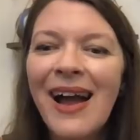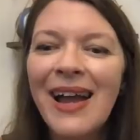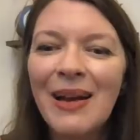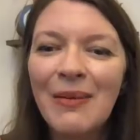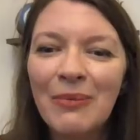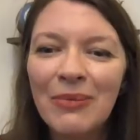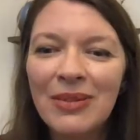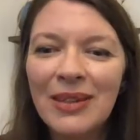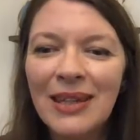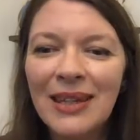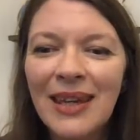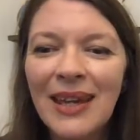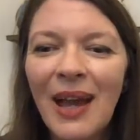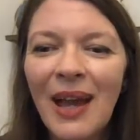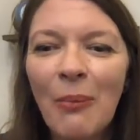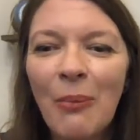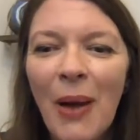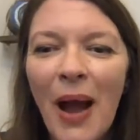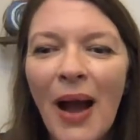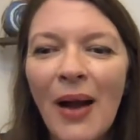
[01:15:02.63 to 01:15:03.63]
am thinking
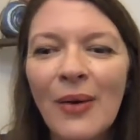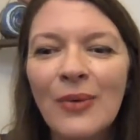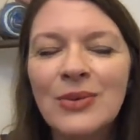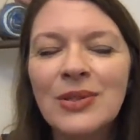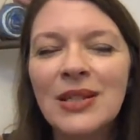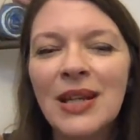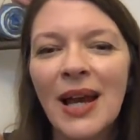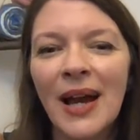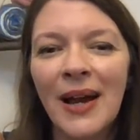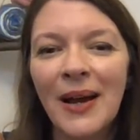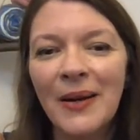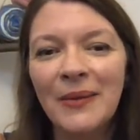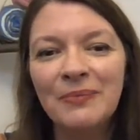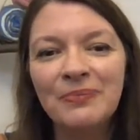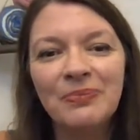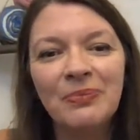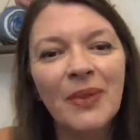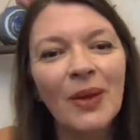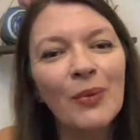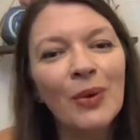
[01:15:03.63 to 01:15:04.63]
about
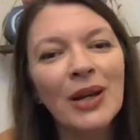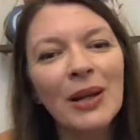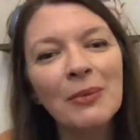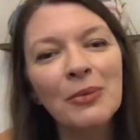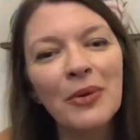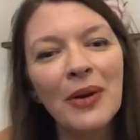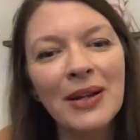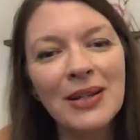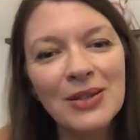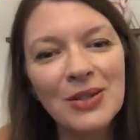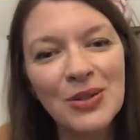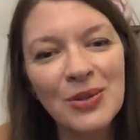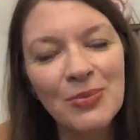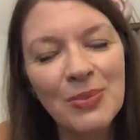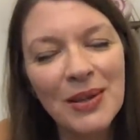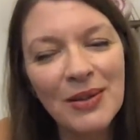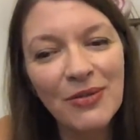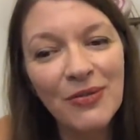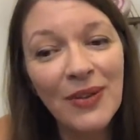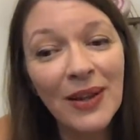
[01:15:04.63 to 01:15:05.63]
what I'm going to
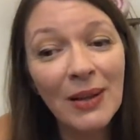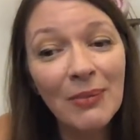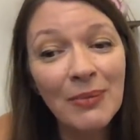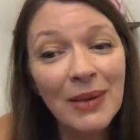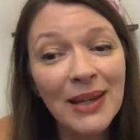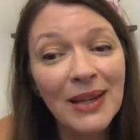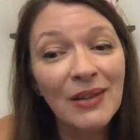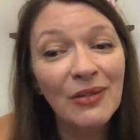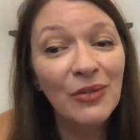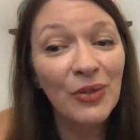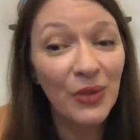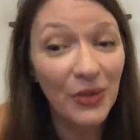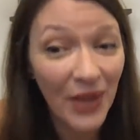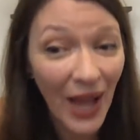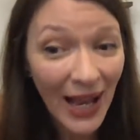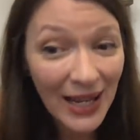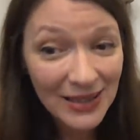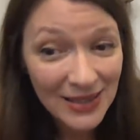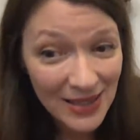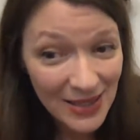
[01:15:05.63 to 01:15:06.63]
be filming for
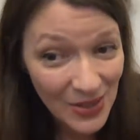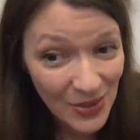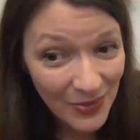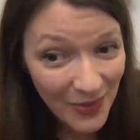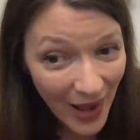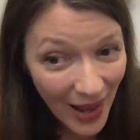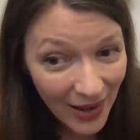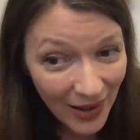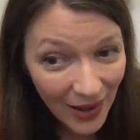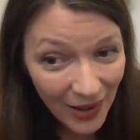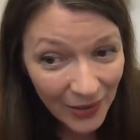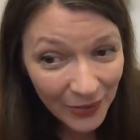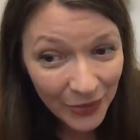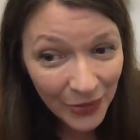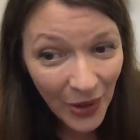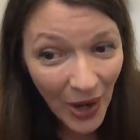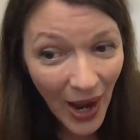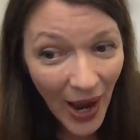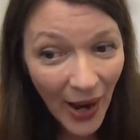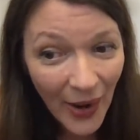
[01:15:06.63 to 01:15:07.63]
that as well,
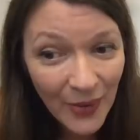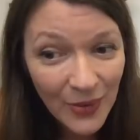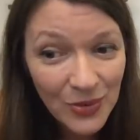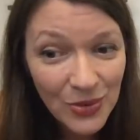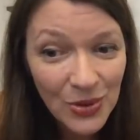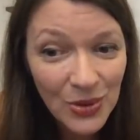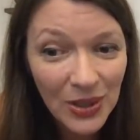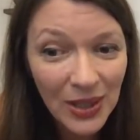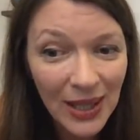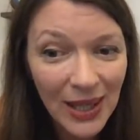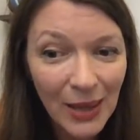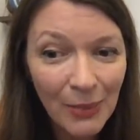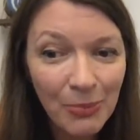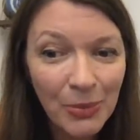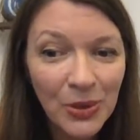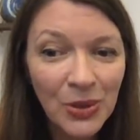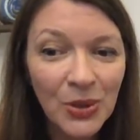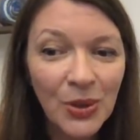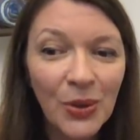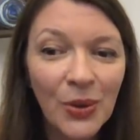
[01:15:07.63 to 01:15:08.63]
for how to keep
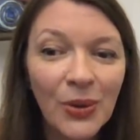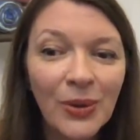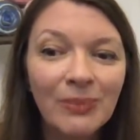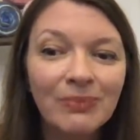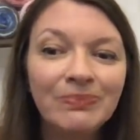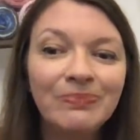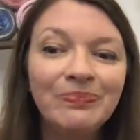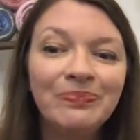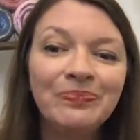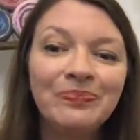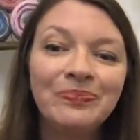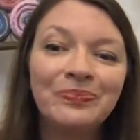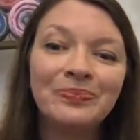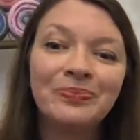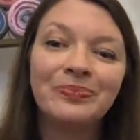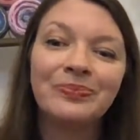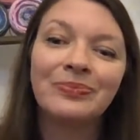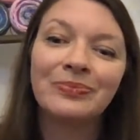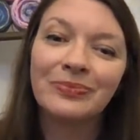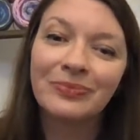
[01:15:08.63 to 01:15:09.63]
your
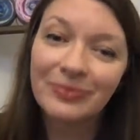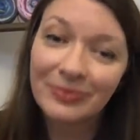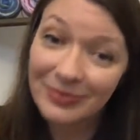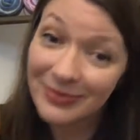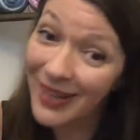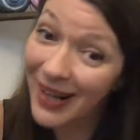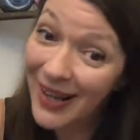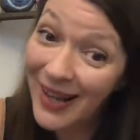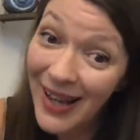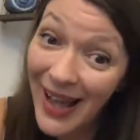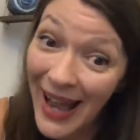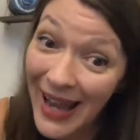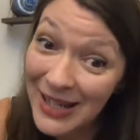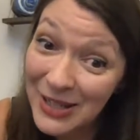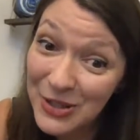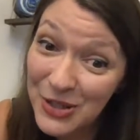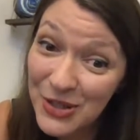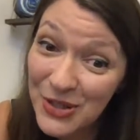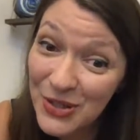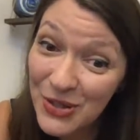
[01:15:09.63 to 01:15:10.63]

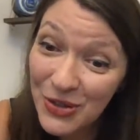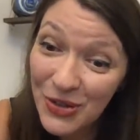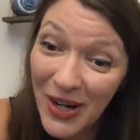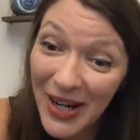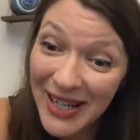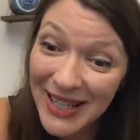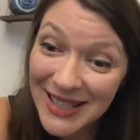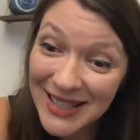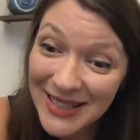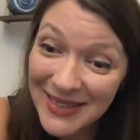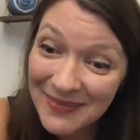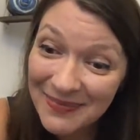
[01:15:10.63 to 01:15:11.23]
edges straight.